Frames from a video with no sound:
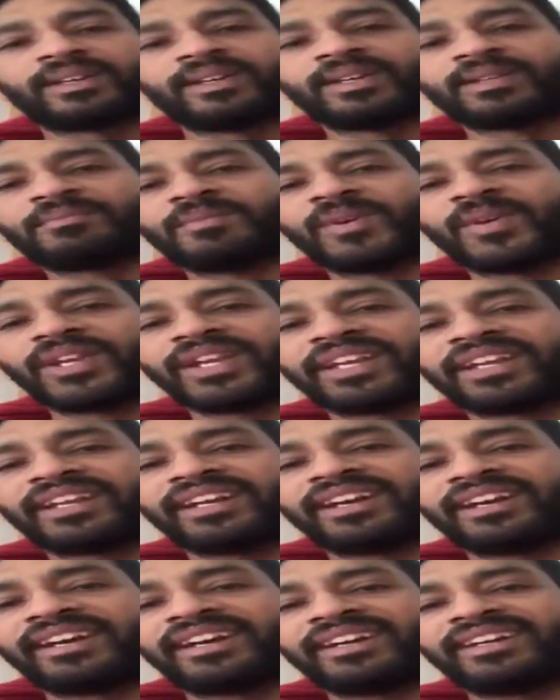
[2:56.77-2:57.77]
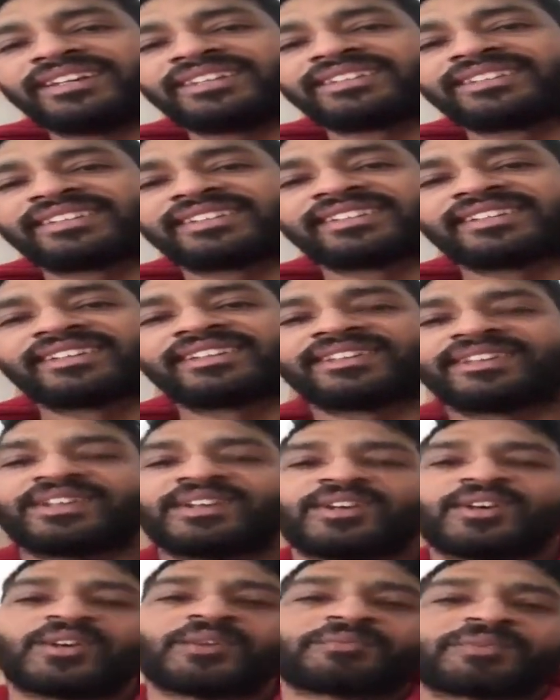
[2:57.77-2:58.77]
Good morning guys,
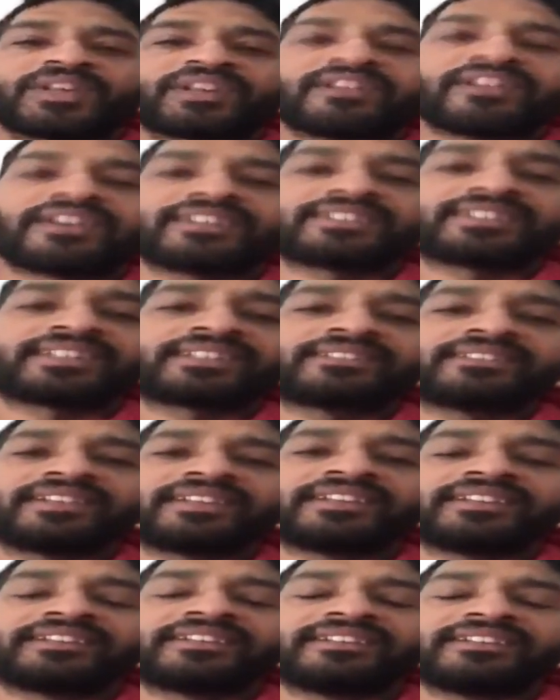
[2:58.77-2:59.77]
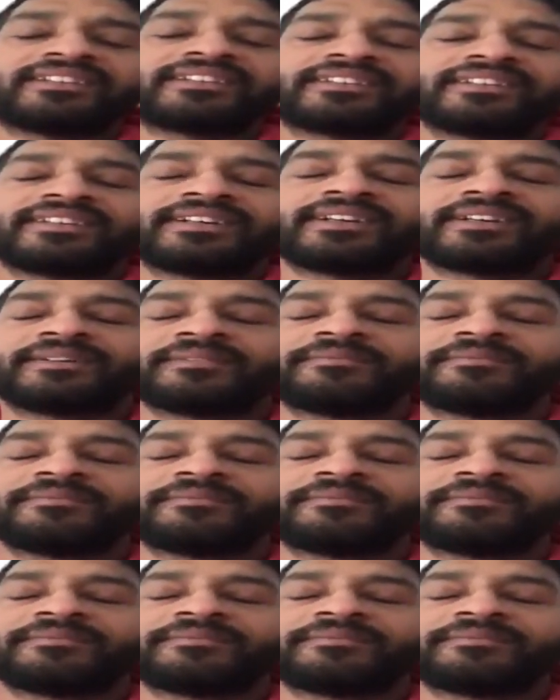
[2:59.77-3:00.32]
hope you guys are doing good.